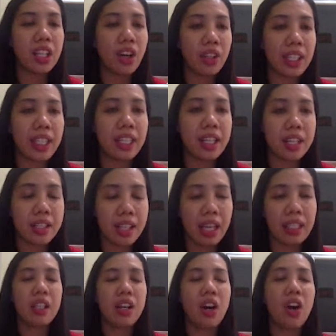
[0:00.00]
either side,
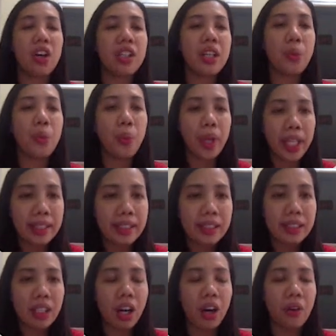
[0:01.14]
or the weight
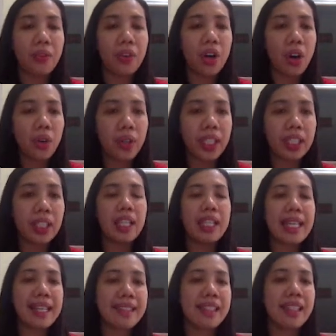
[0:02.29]
of coin
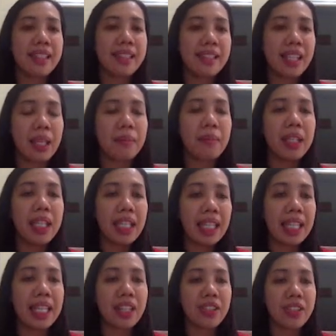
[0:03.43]
is the same in
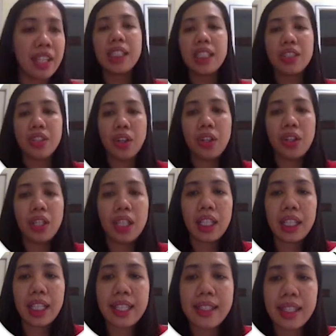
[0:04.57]
either side. So
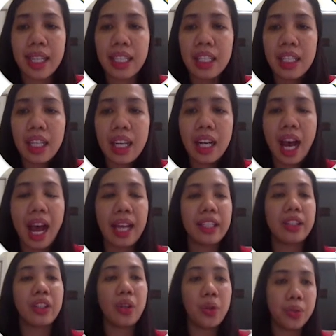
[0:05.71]
let's say I
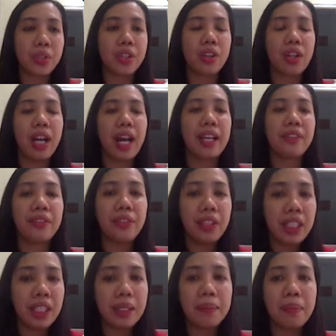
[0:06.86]
toss or I
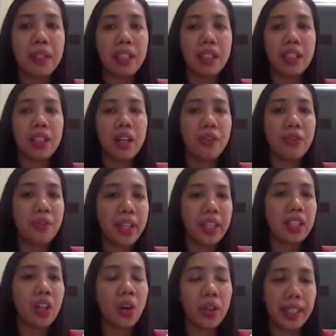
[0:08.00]
flip a fair
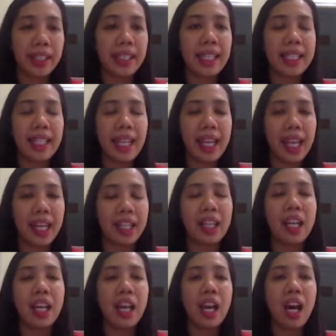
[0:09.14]
coin in the air.
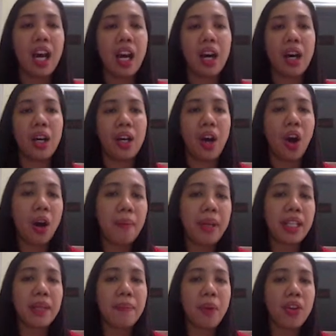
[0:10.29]
How many
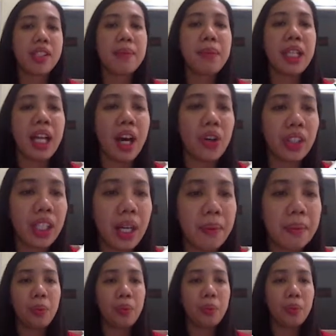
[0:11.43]
possible outcomes
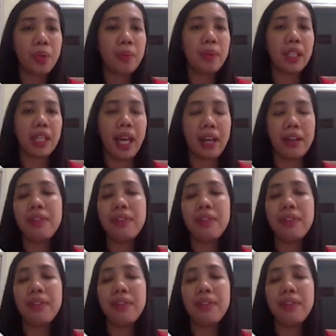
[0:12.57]
that we will have?